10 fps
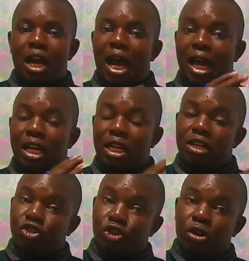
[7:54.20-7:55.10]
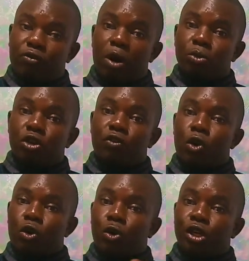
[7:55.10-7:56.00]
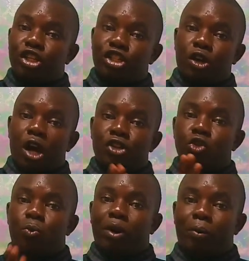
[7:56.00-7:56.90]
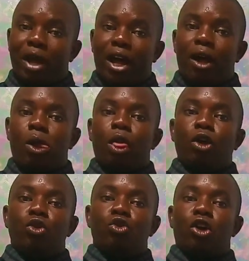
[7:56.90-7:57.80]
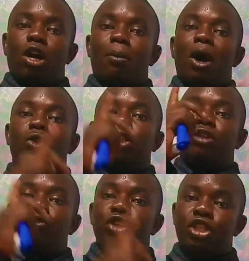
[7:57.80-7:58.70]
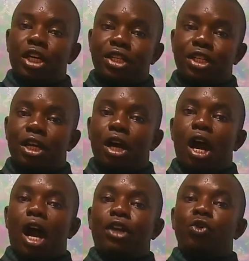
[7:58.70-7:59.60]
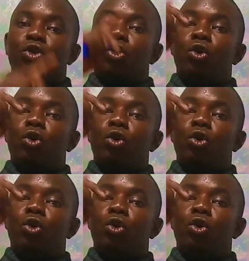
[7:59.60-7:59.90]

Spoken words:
And in short forms of oral literature, as you prepare, you talk about the features and you also